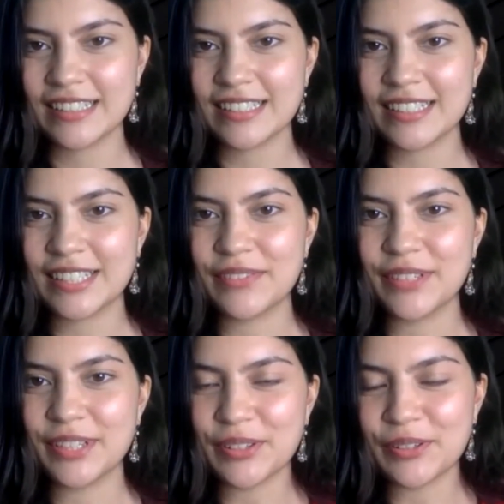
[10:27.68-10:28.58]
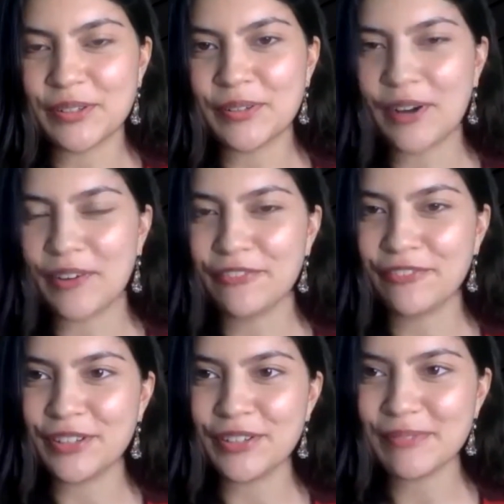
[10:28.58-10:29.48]
Giving you a
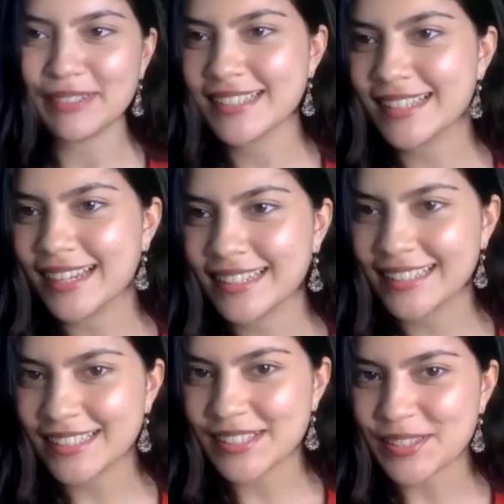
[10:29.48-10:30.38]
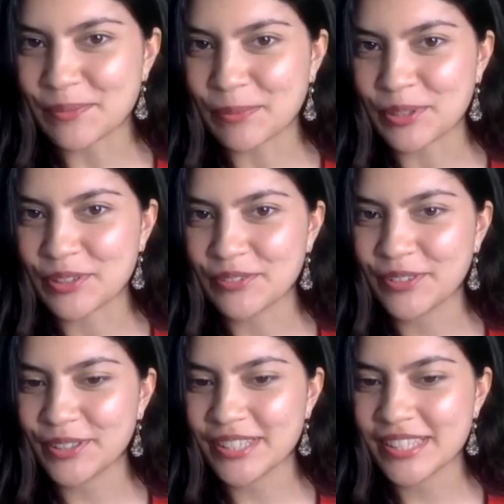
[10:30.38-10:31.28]
few more seconds to put your
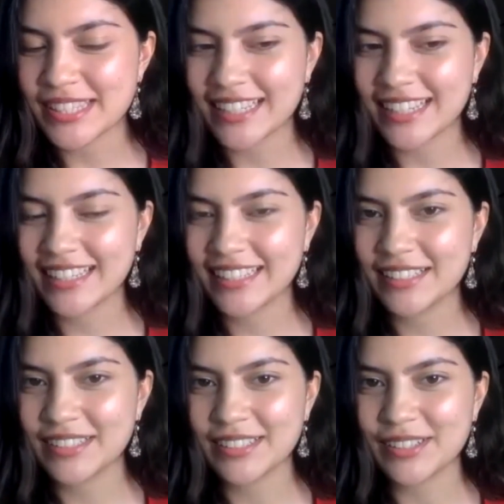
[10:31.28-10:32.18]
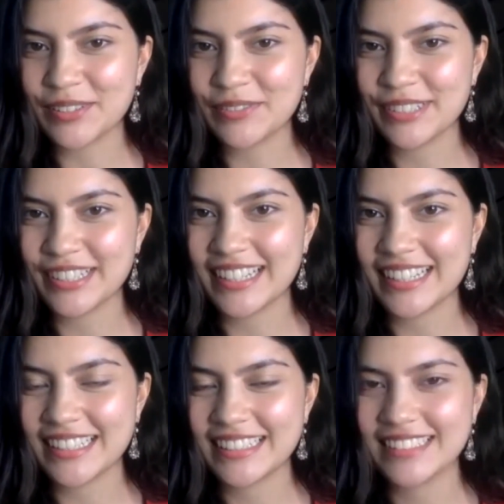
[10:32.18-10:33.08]
votes in. Go for
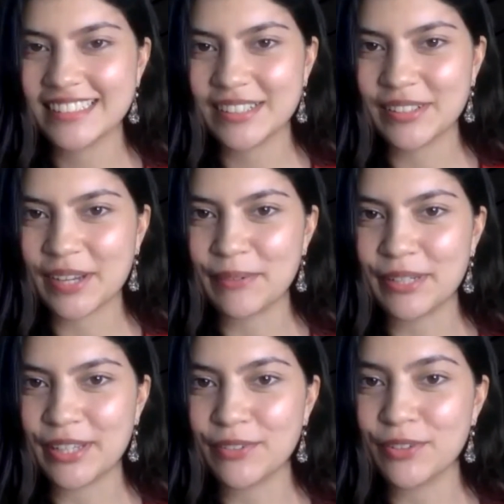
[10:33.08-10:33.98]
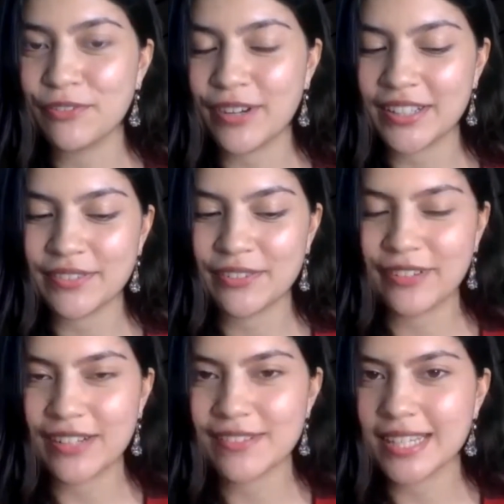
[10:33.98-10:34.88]
it. Okay, I'm going to give you a
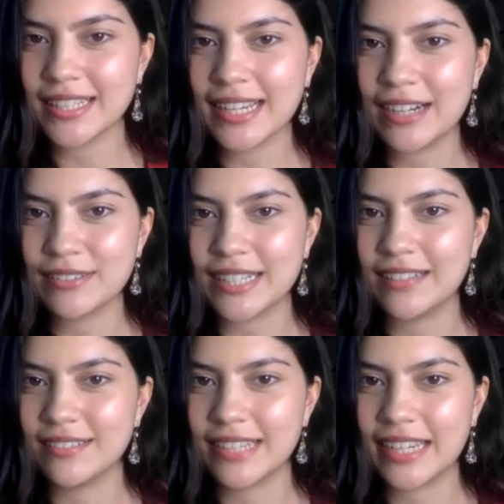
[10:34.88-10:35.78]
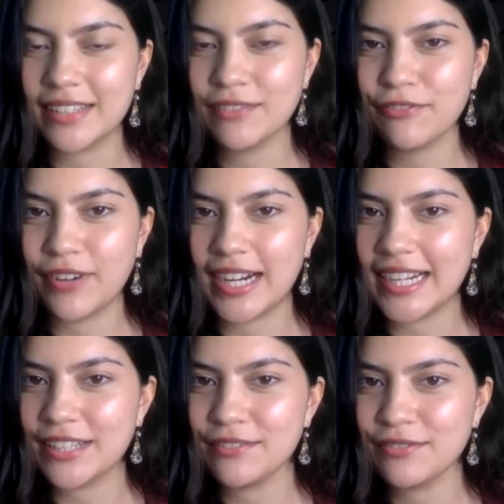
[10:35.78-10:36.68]
5-second countdown. Okay,
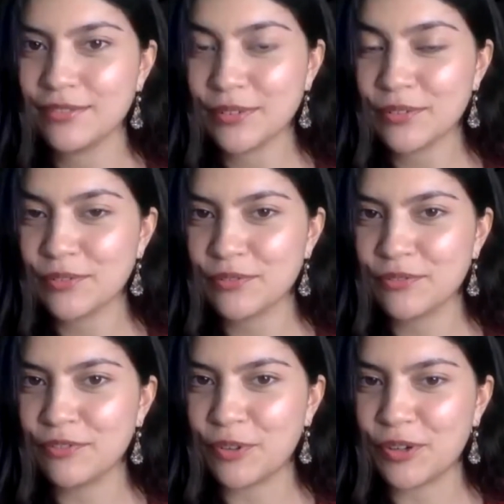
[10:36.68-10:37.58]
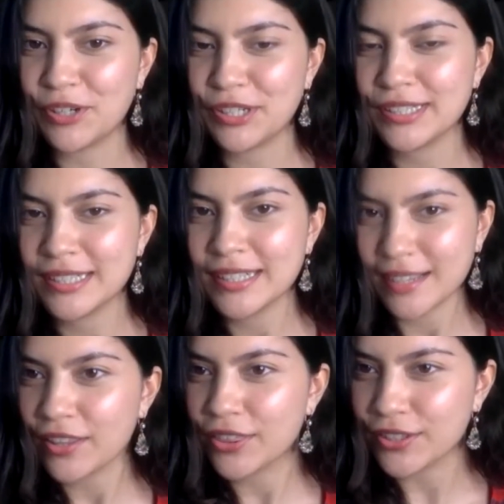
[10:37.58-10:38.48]
5, 4,
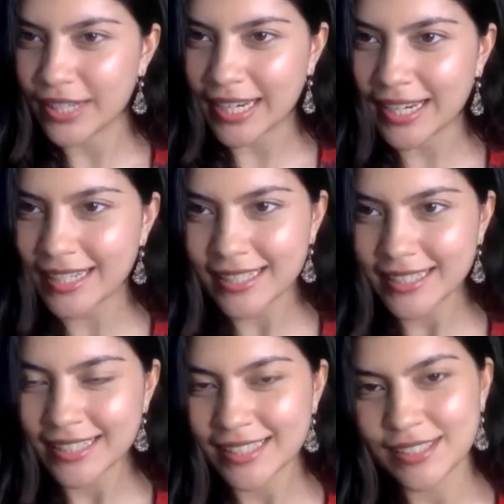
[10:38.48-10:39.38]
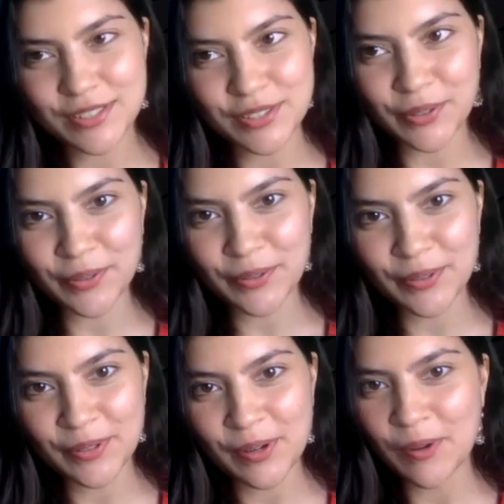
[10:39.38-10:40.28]
3, 2,
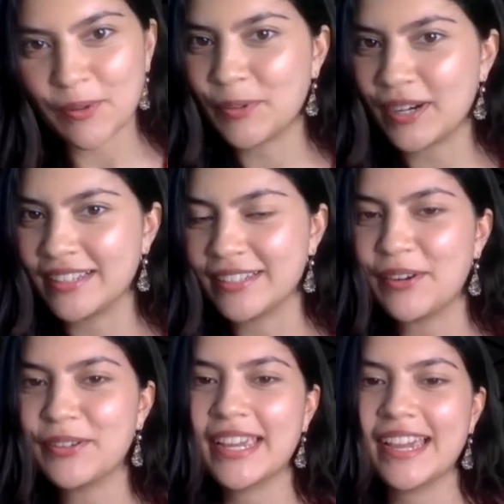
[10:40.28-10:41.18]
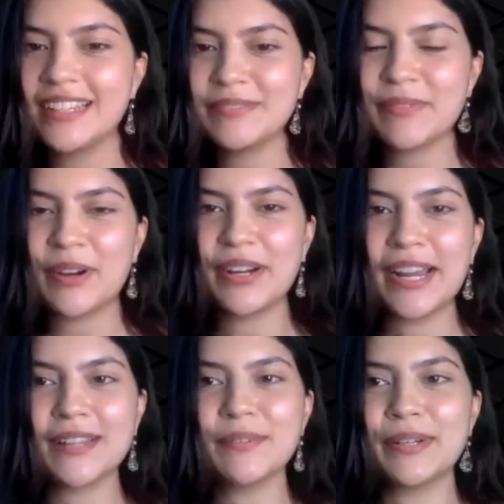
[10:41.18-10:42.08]
1. Okay, all
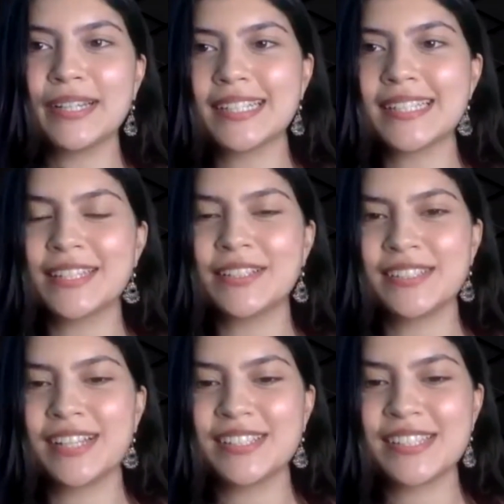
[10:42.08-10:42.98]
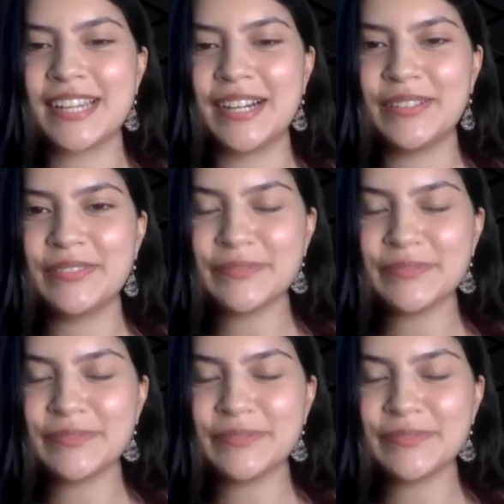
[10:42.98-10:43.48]
right, we're going to see the results now.